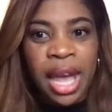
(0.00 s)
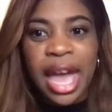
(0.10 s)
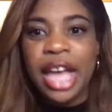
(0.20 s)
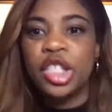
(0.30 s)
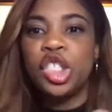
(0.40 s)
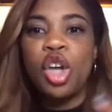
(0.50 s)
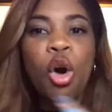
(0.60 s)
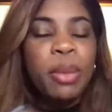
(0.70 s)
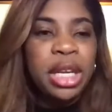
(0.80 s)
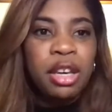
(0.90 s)
and so
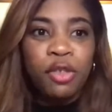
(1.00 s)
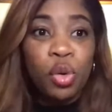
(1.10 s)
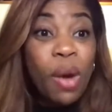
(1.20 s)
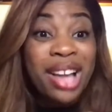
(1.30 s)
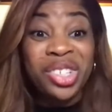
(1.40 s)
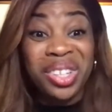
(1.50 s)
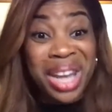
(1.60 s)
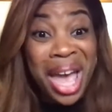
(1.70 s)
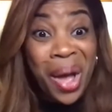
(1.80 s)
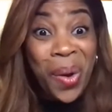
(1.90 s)
many of you watching
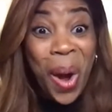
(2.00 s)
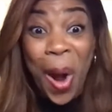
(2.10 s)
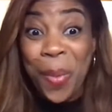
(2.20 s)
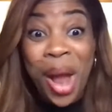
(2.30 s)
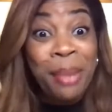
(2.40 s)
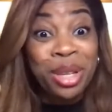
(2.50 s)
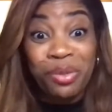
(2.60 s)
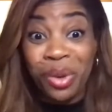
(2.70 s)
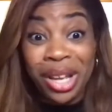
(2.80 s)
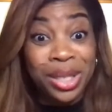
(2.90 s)
now are probably
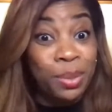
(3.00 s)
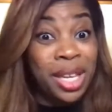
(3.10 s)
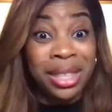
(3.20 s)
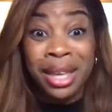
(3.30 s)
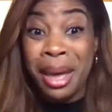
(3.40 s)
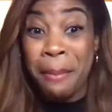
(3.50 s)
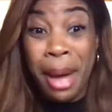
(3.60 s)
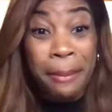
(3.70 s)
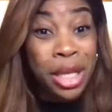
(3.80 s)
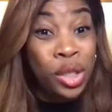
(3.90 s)
friends with my
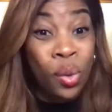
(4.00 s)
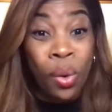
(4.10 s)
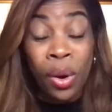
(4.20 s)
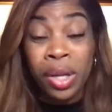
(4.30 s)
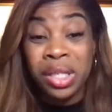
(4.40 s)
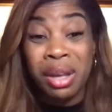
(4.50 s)
mentors,